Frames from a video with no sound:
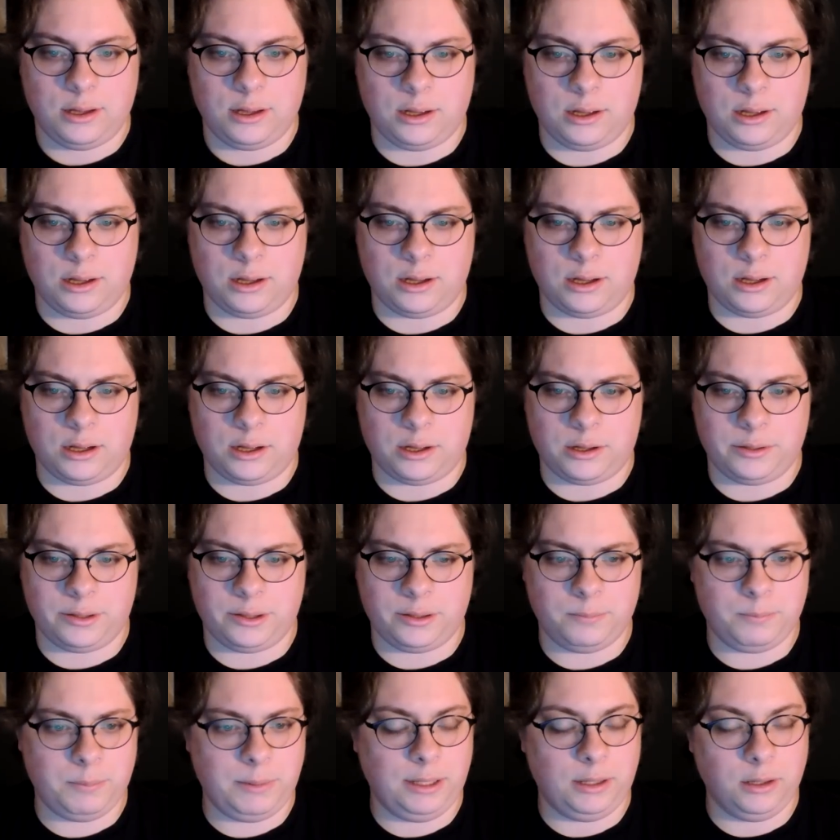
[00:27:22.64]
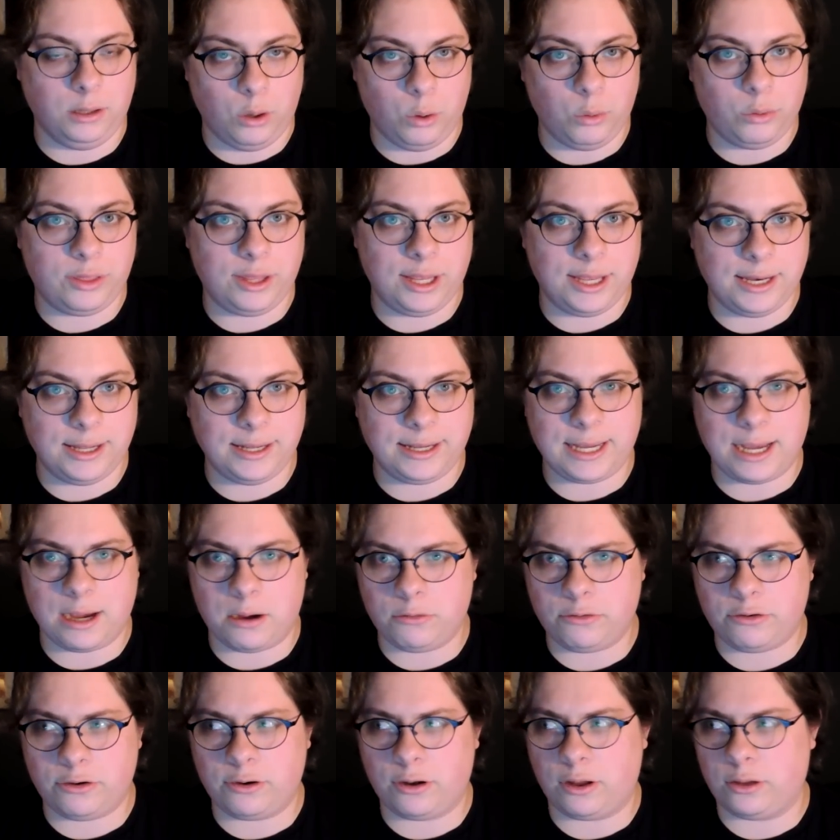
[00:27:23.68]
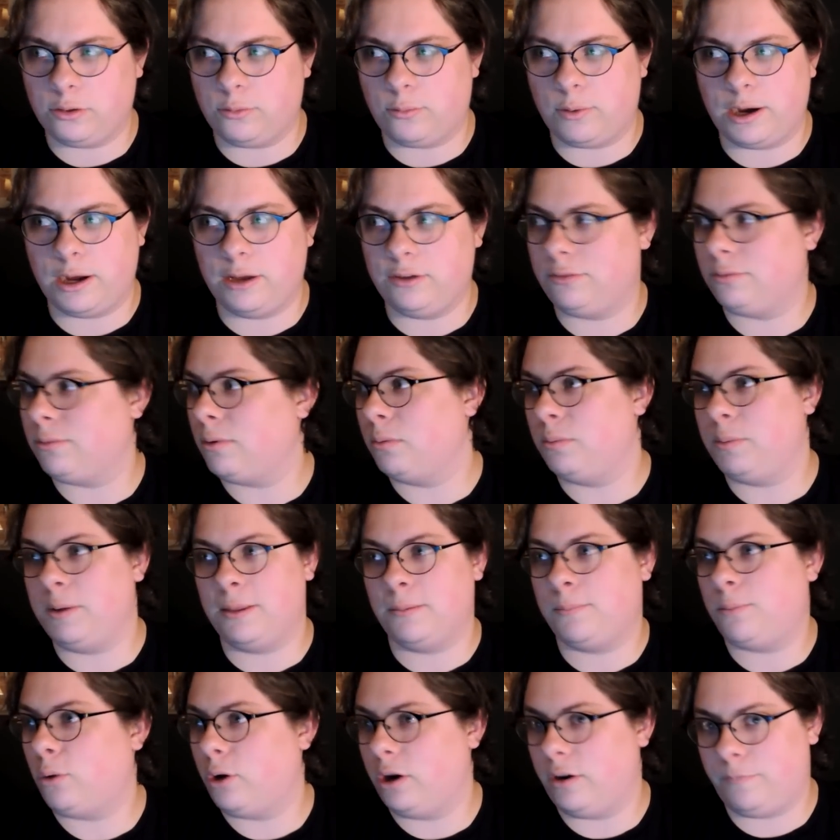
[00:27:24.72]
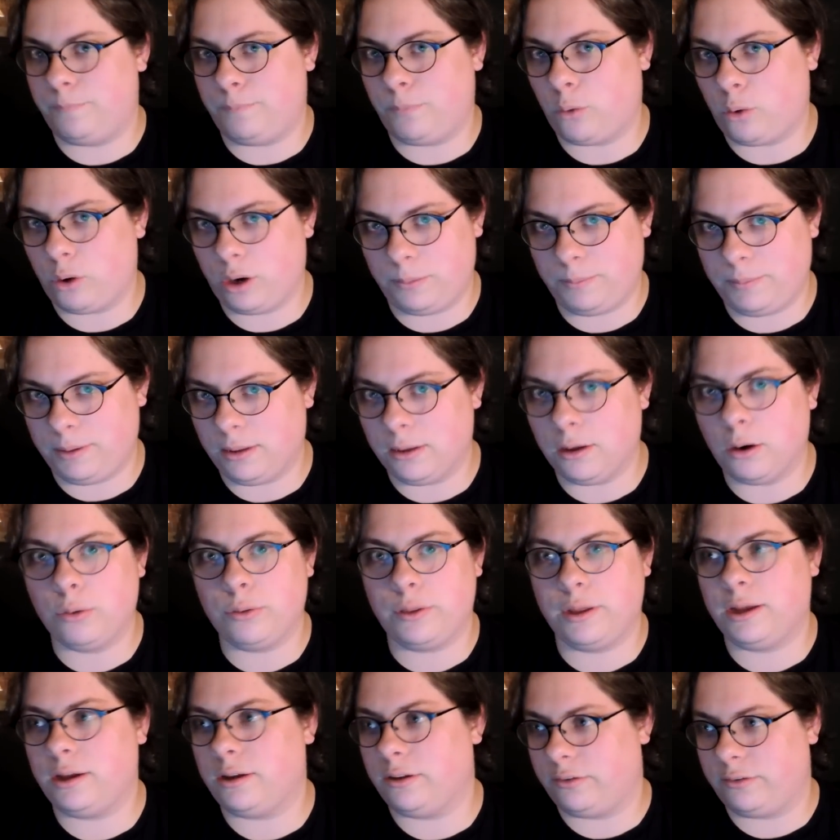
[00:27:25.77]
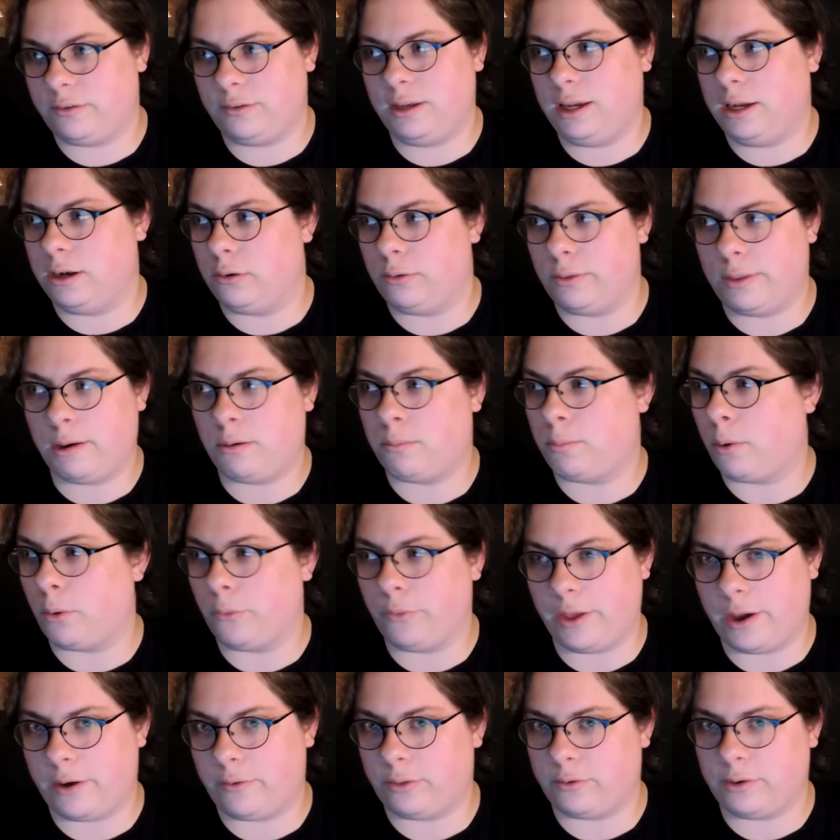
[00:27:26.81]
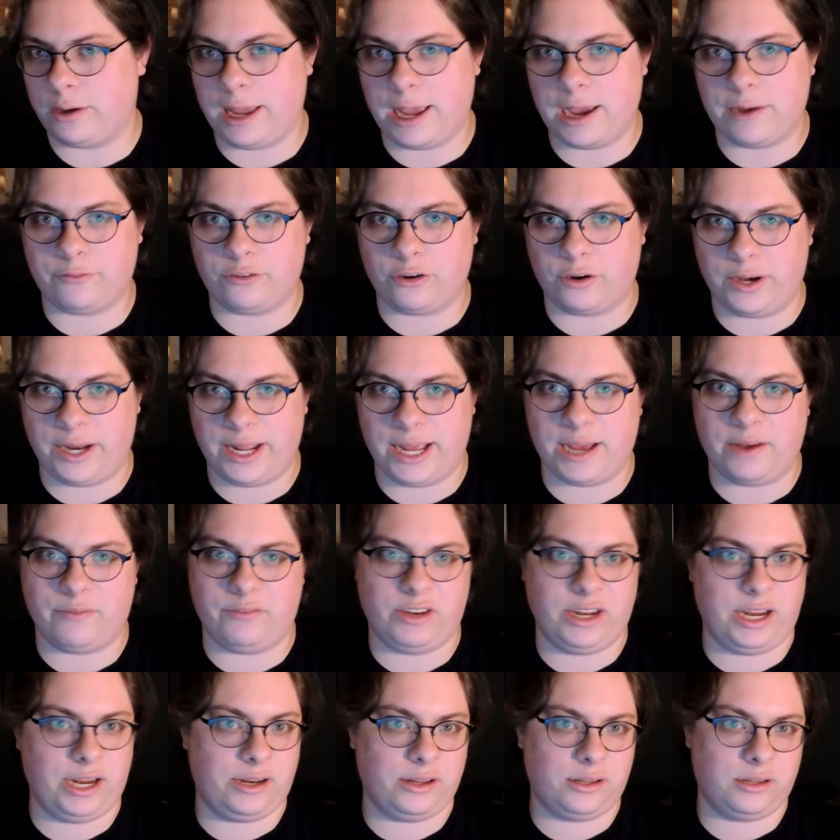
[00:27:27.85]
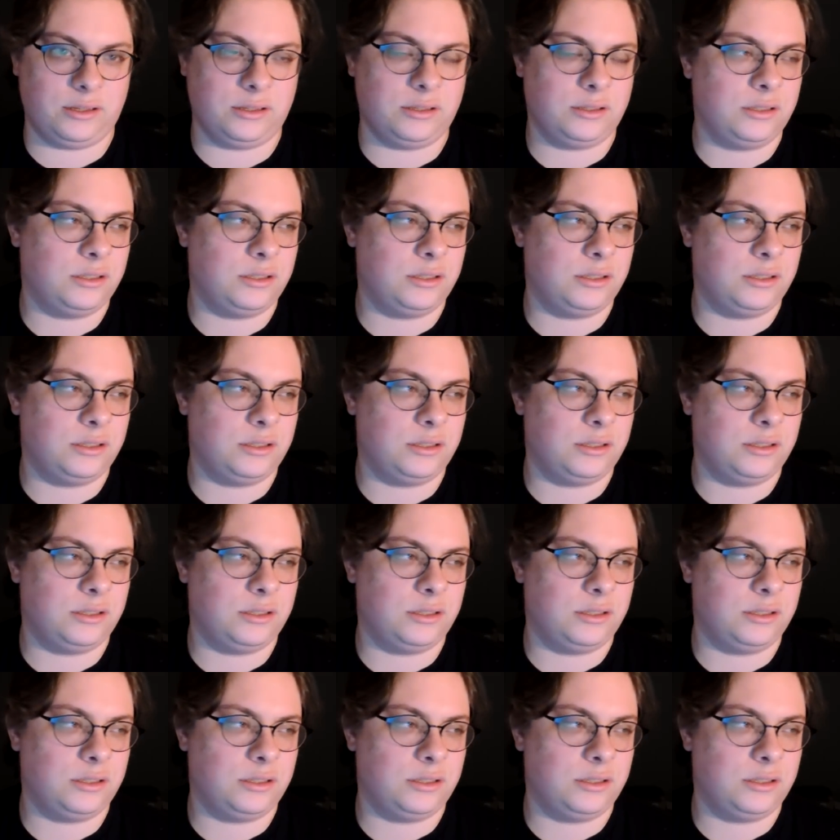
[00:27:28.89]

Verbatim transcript: uh, Midlothian encountered. Otherwise, what would be the point of boarding Midlothian? Because you know they were both out after nav data.